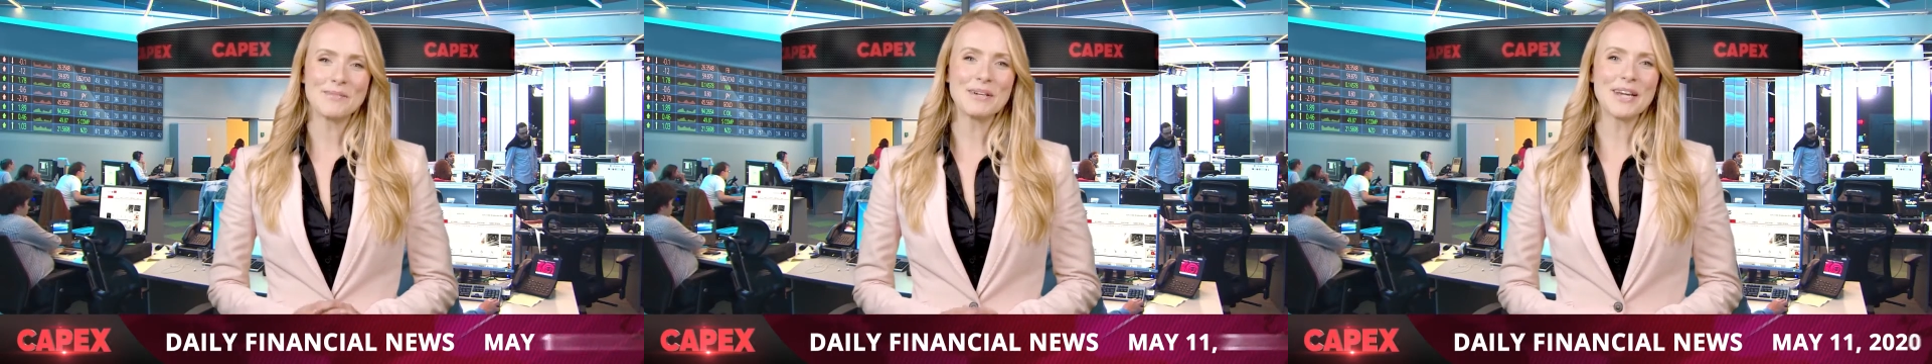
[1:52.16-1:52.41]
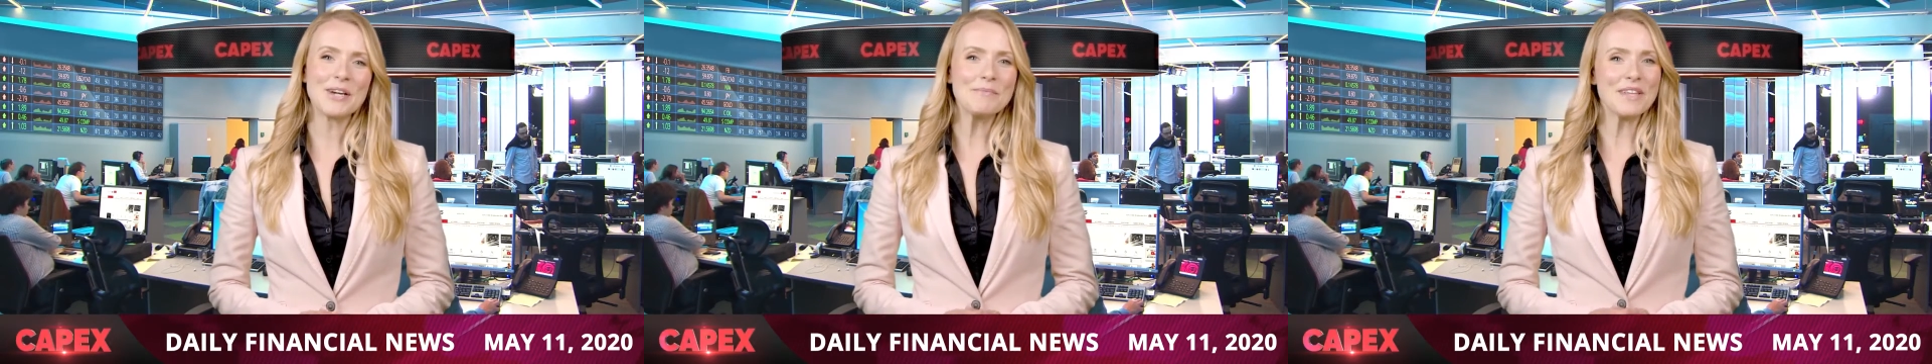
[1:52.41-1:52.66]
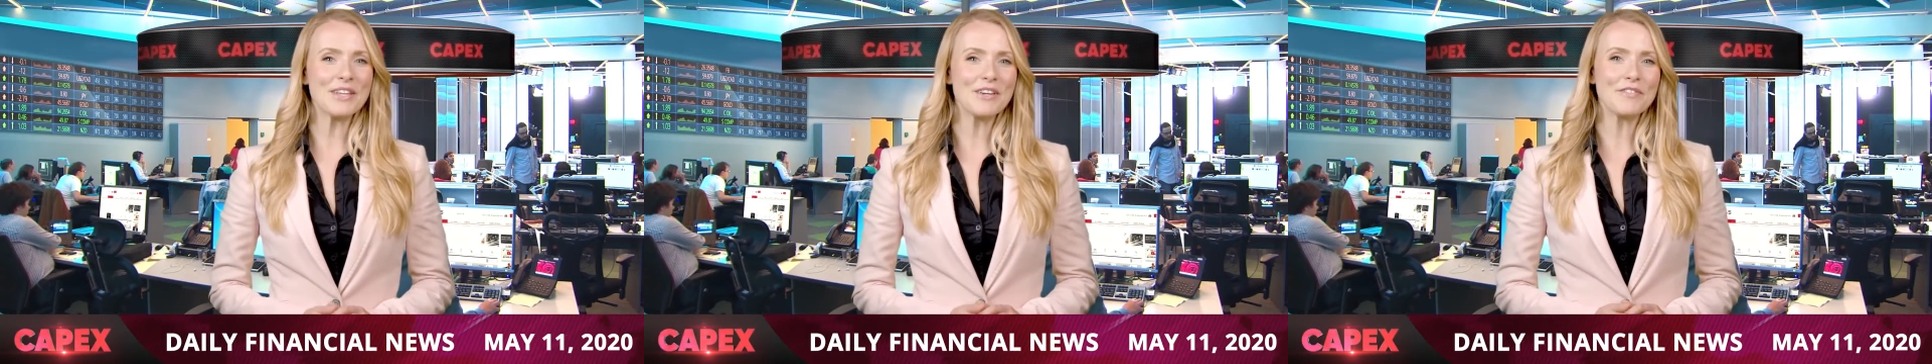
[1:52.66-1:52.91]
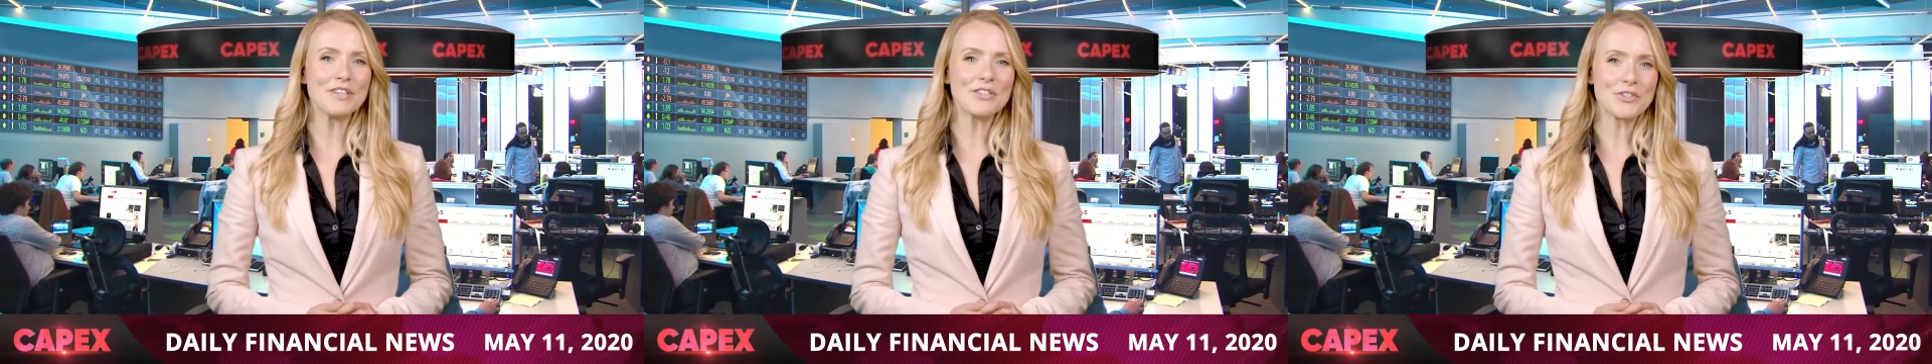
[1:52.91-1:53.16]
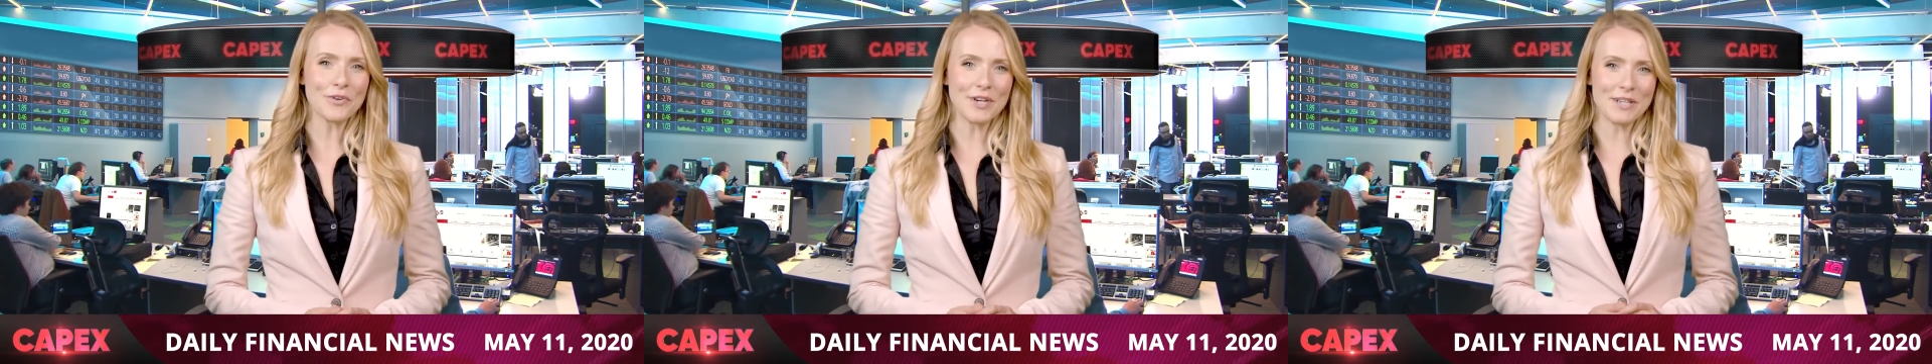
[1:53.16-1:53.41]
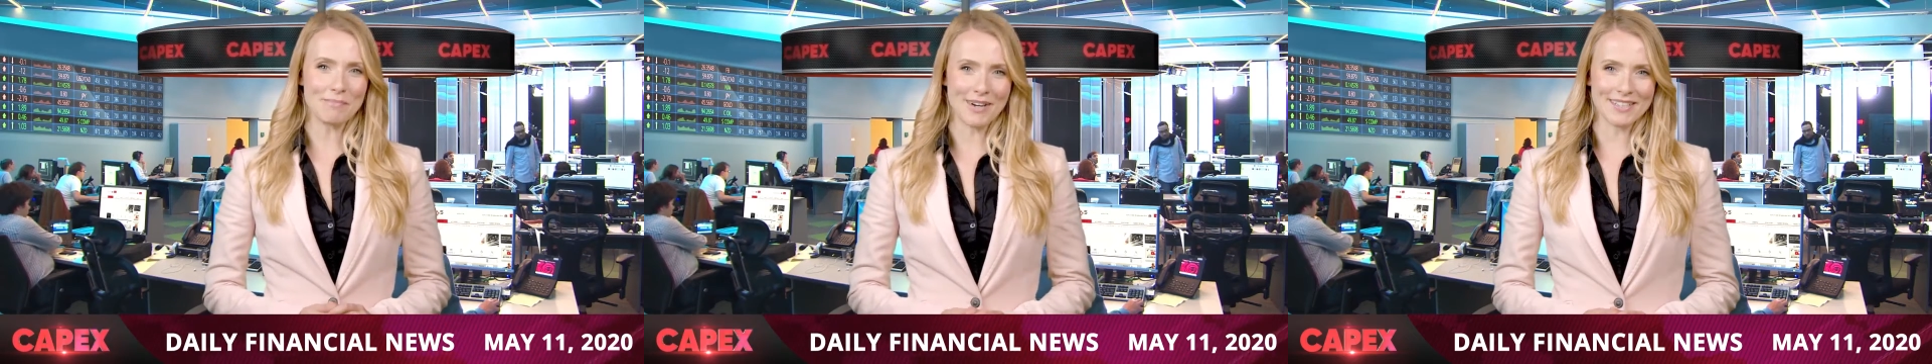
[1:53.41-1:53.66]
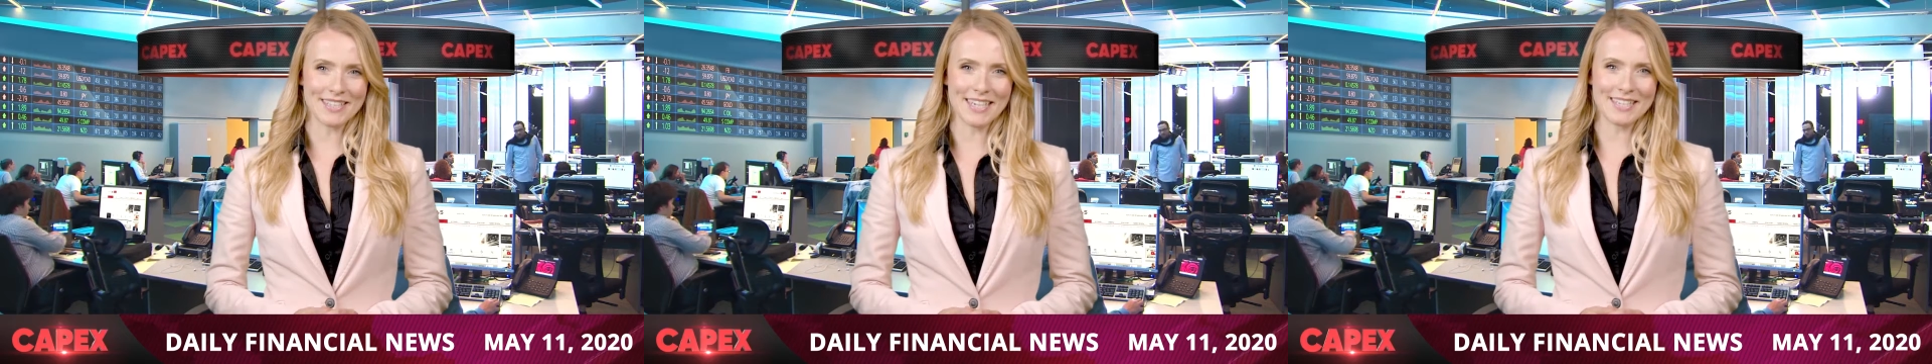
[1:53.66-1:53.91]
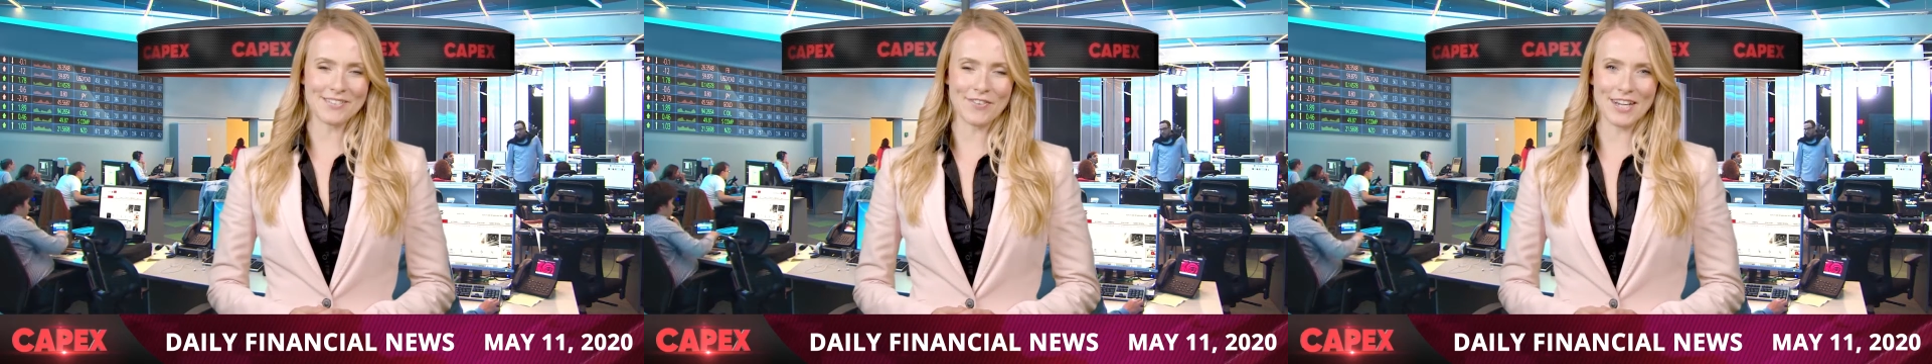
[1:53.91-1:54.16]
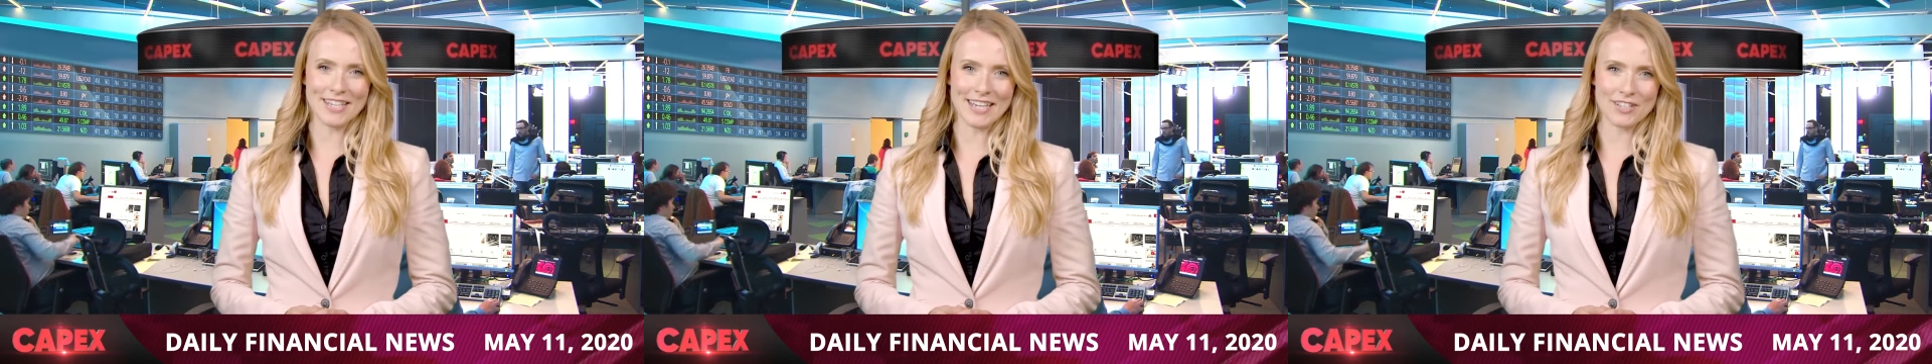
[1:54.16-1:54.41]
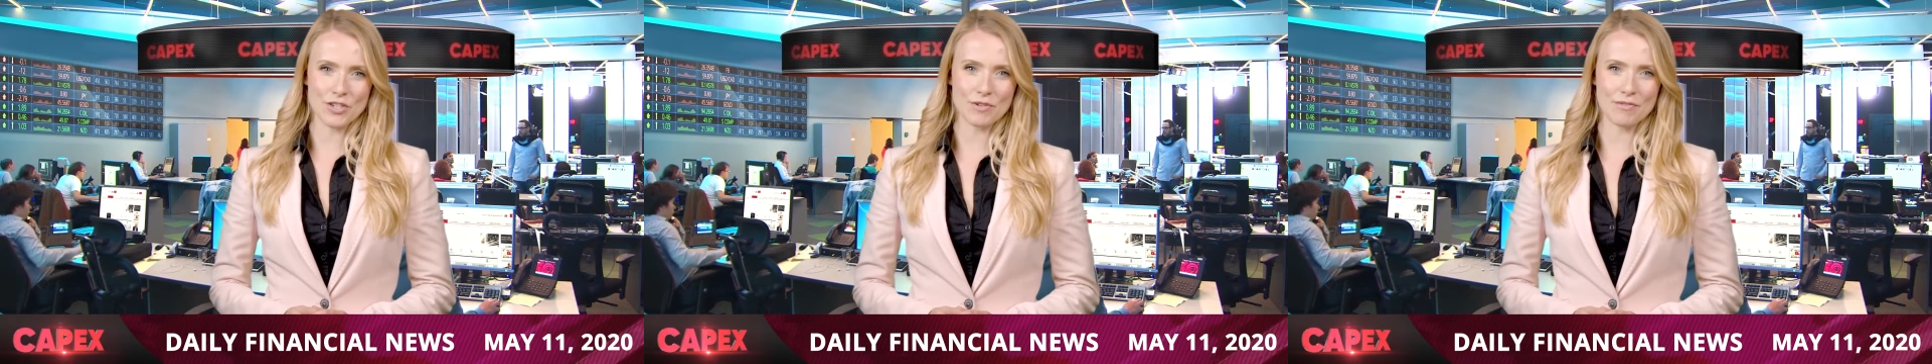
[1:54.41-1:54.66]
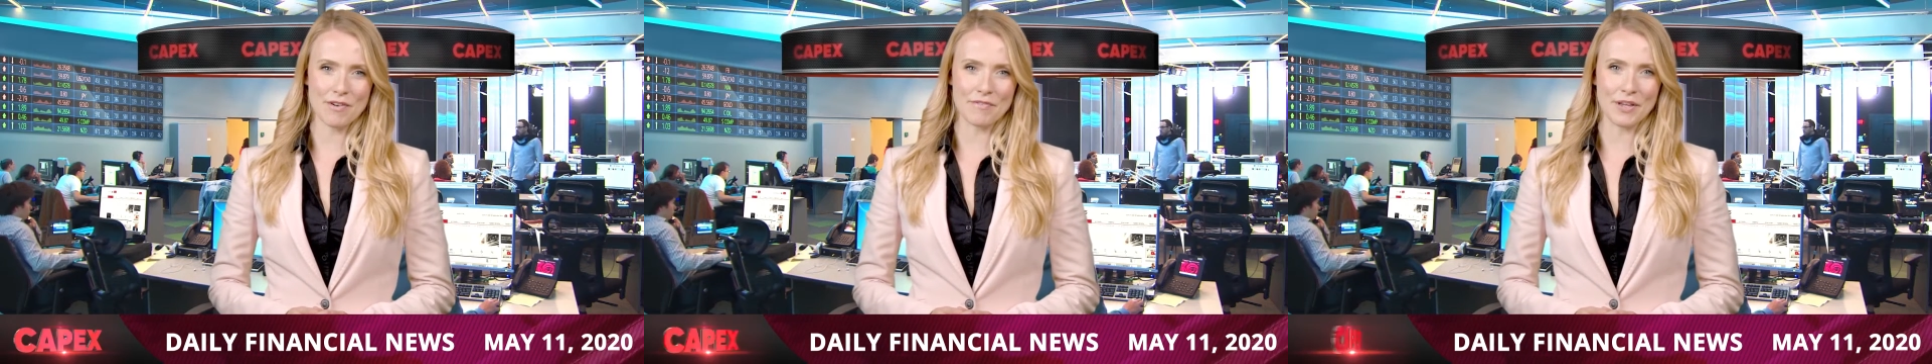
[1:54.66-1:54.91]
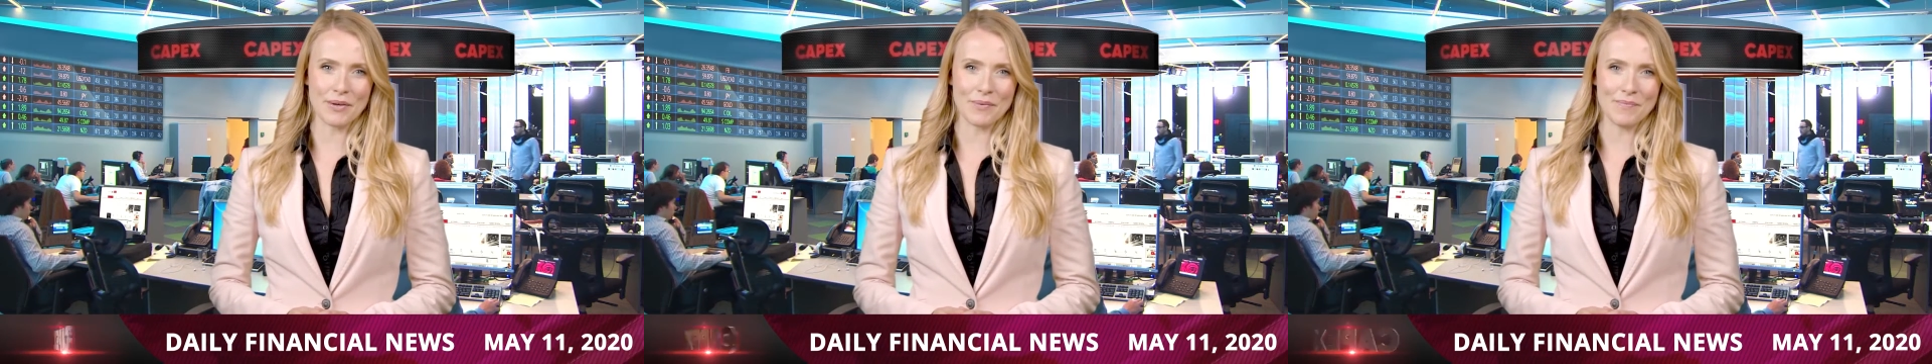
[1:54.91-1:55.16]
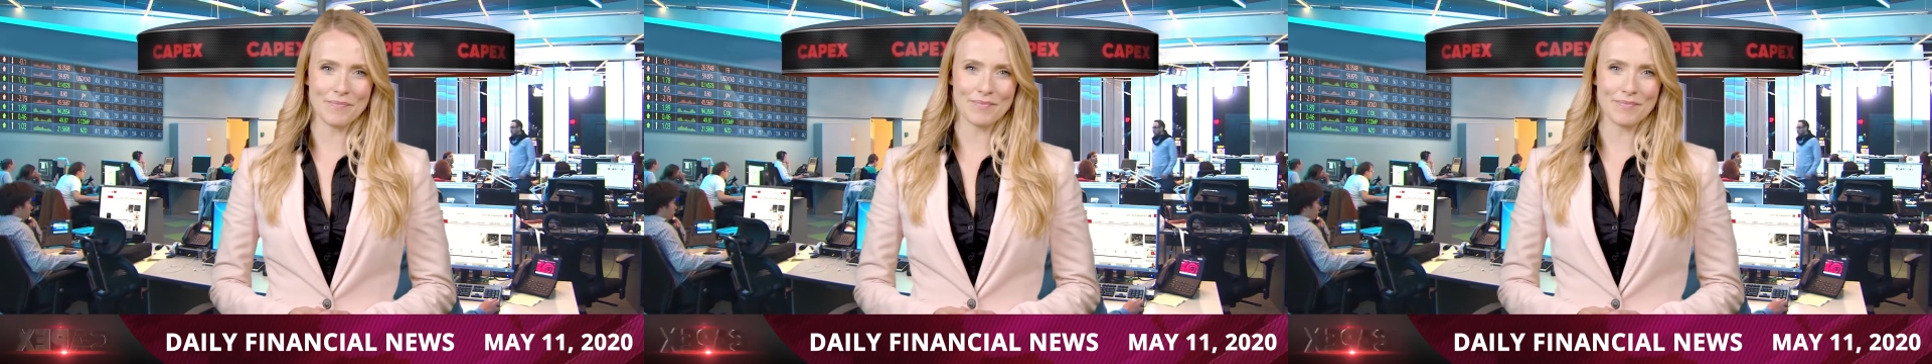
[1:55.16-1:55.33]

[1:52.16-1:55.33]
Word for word: We hope that you've enjoyed Monday's financial review.